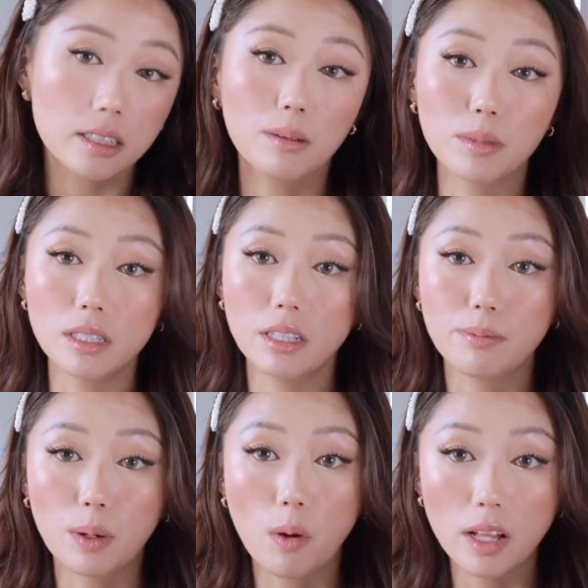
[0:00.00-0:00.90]
I'm gonna leave
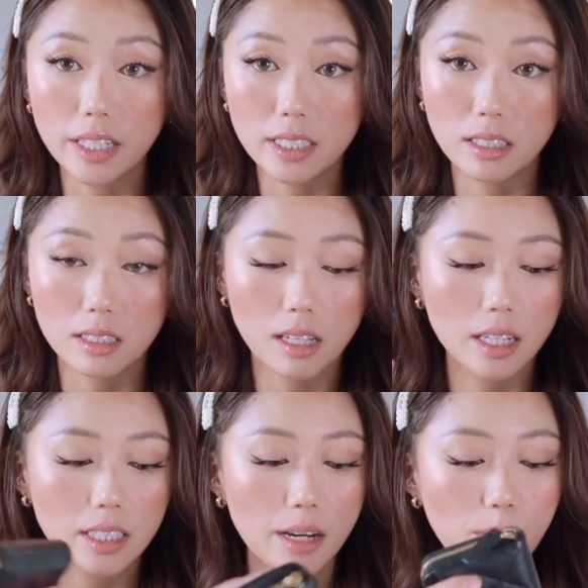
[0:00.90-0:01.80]
my wallet because I
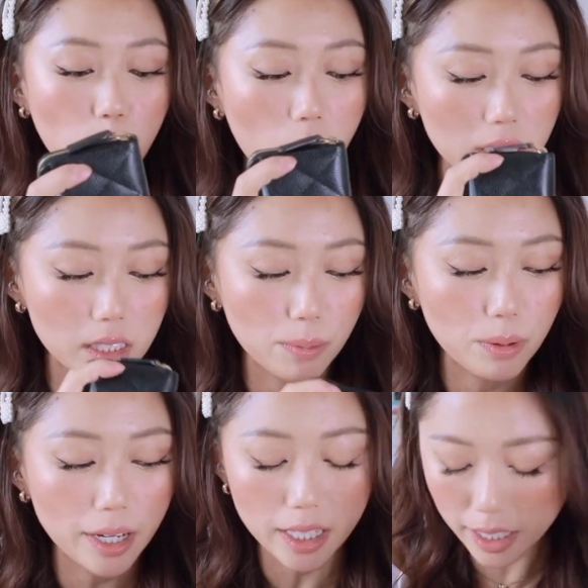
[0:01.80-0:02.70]
like to have my wallet
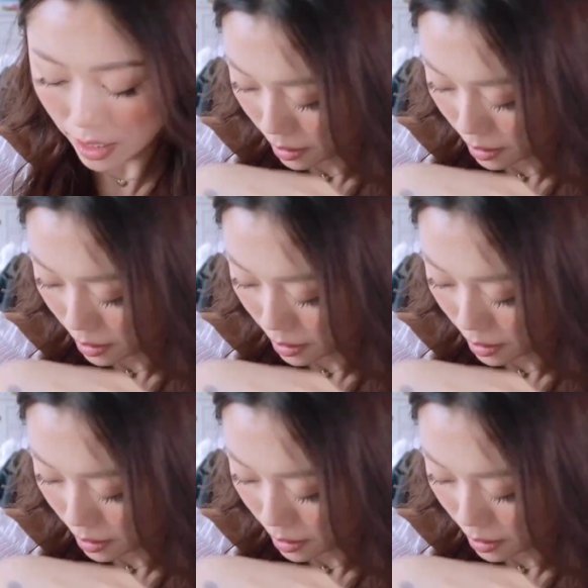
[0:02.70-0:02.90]
separated,